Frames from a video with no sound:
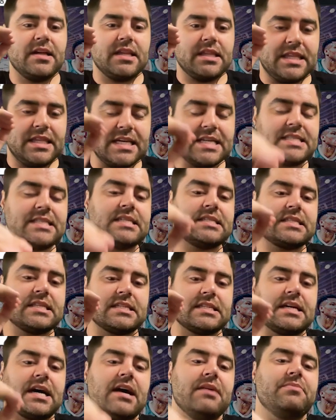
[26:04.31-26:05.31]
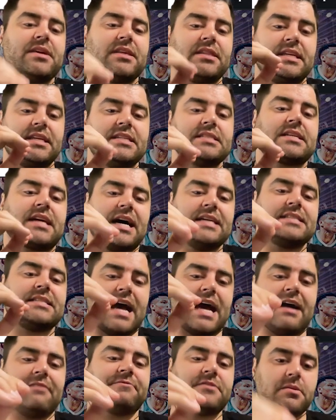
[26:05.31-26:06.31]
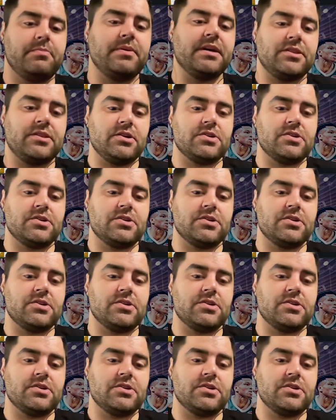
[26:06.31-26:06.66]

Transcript: This is the time that these guys have to bid.